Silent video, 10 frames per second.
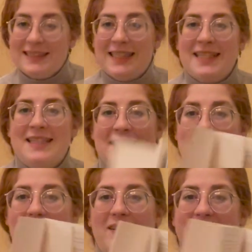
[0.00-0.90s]
it's this
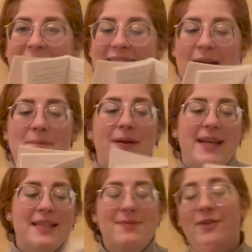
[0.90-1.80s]
long, okay? But
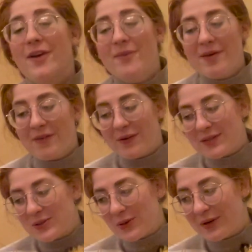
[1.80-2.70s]
it's one of my favorite
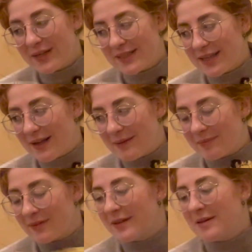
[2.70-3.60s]
stories.
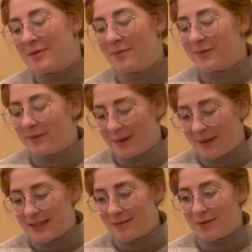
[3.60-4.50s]
It
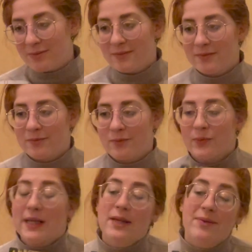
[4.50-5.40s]
reminds me
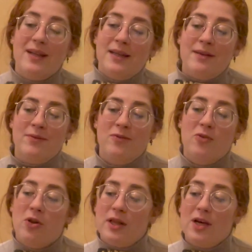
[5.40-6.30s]
really
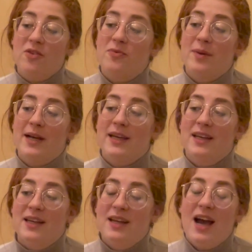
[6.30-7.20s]
fondly of my
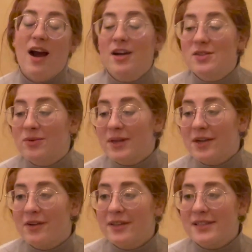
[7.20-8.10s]
high school
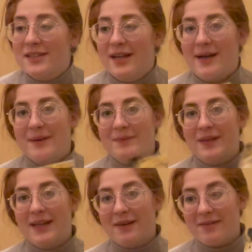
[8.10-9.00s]
years,
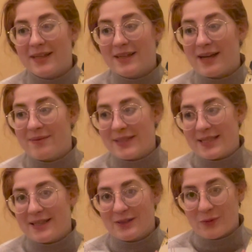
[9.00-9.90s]
and I really am
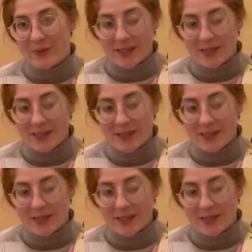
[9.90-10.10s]
excited to read